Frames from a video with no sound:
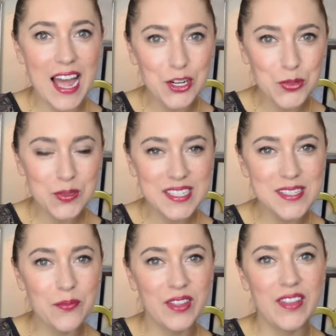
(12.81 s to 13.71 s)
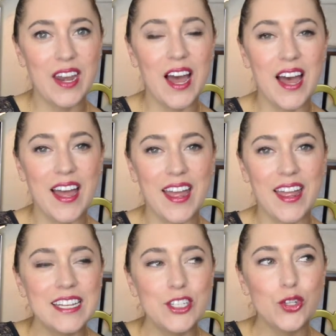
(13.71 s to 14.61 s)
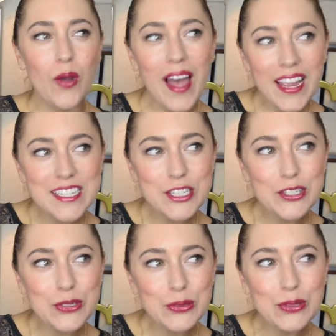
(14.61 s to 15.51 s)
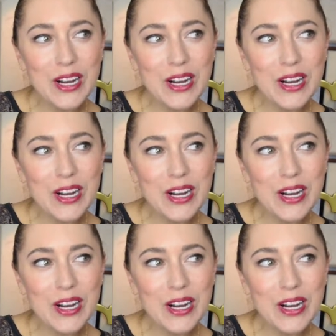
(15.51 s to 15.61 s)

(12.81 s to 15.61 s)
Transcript: actually something that I tried to do